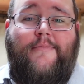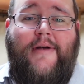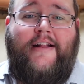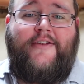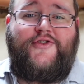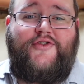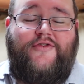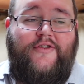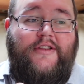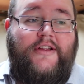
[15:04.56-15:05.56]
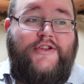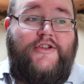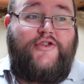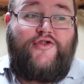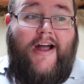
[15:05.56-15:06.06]
amount of
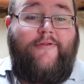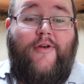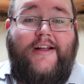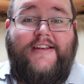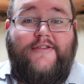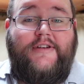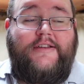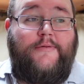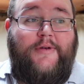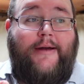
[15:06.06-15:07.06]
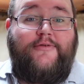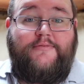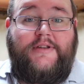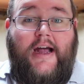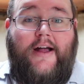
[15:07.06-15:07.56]
literally travel itinerary to be able to
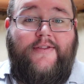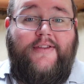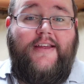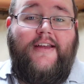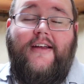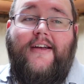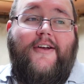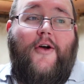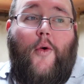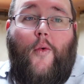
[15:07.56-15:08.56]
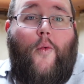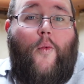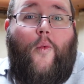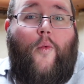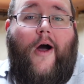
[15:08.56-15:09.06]
be done,
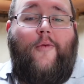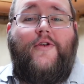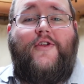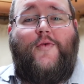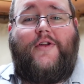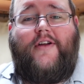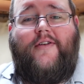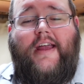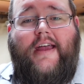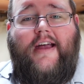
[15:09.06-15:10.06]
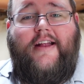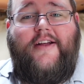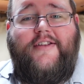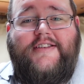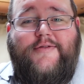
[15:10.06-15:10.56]
why wouldn't you want to go there? I
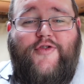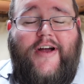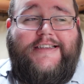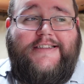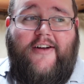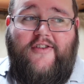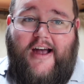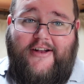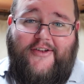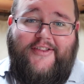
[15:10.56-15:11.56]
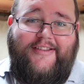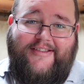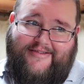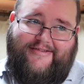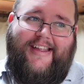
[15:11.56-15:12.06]
know there's some crazy stuff going
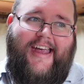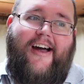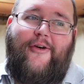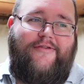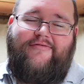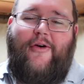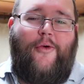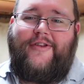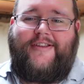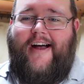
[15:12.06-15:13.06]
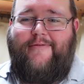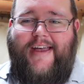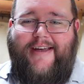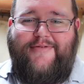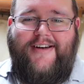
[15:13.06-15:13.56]
on all the time
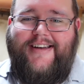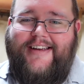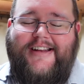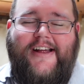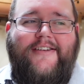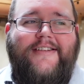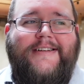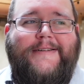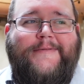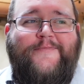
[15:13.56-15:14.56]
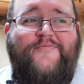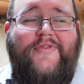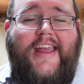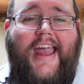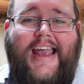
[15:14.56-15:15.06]
there, but, you know,
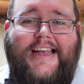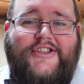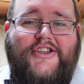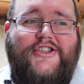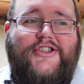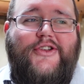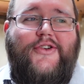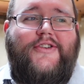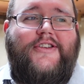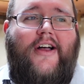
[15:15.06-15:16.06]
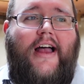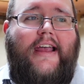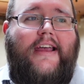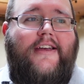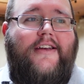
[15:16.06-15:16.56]
it just looks
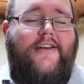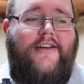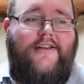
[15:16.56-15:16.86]
like